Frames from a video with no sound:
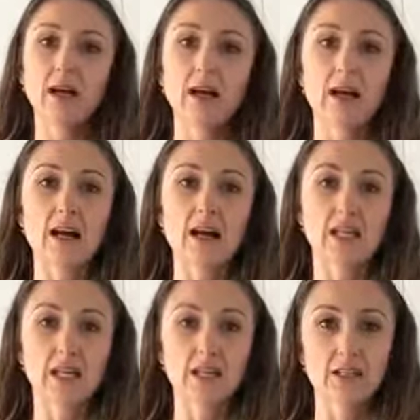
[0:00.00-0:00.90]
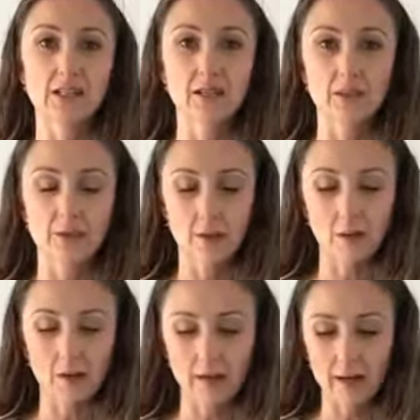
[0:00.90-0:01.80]
And then just give it a
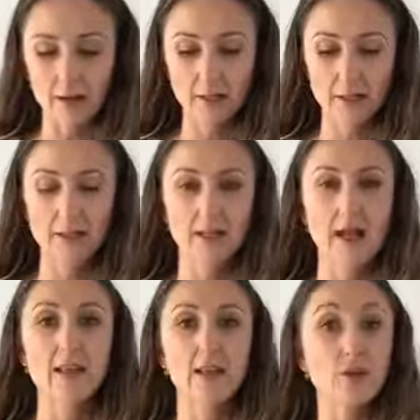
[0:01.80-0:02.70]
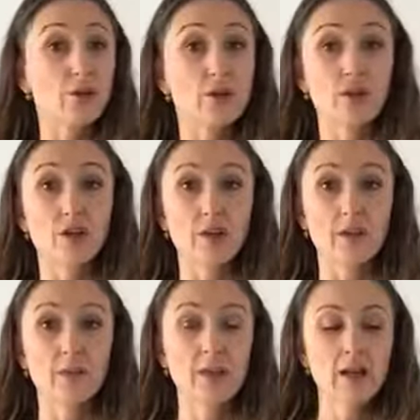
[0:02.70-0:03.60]
roll around, and then you're good to go.
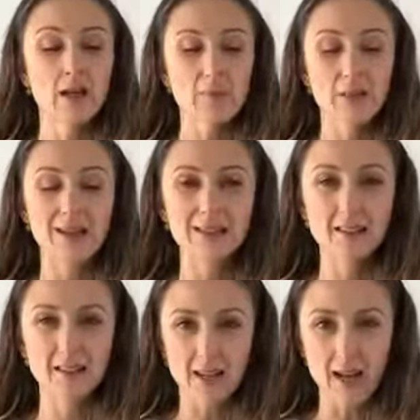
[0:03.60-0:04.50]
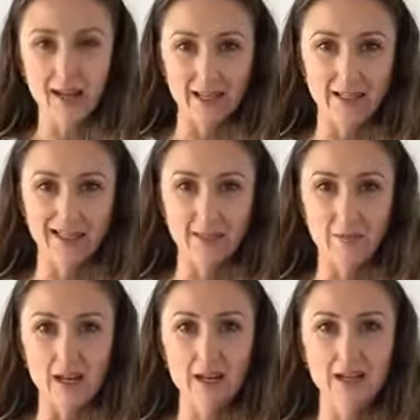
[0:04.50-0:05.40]
Because it's that easy to
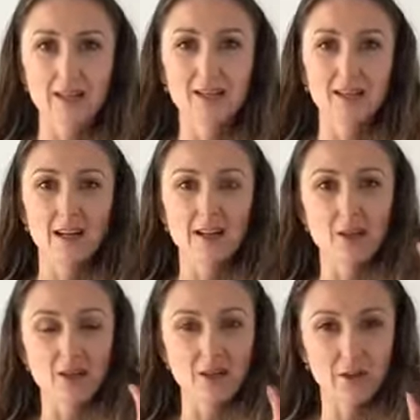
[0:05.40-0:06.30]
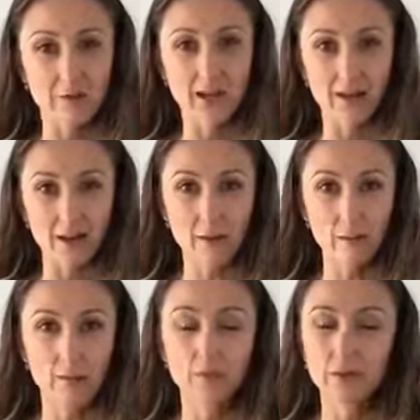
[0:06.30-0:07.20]
make, as long as you make it
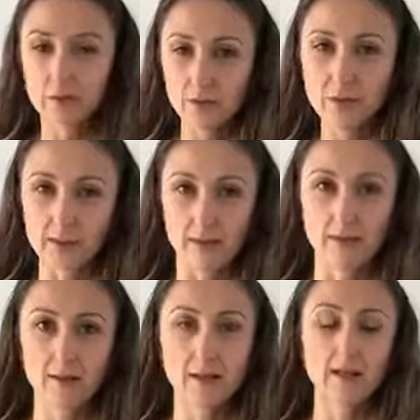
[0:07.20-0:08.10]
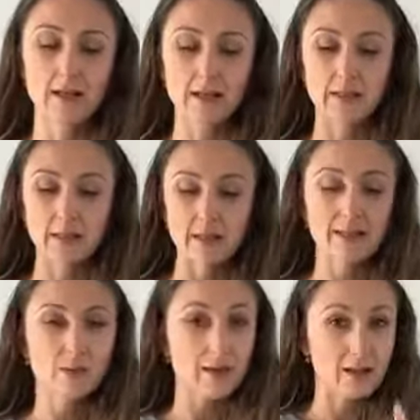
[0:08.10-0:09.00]
up, you'll use it. So
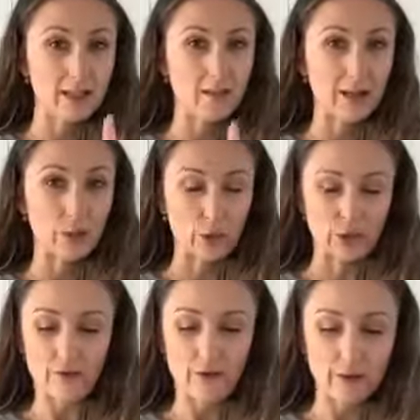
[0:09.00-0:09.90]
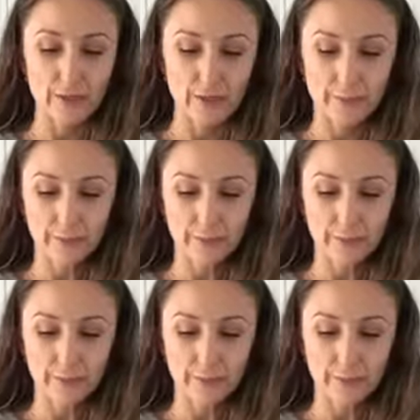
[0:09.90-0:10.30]
that's what I tell people to do first.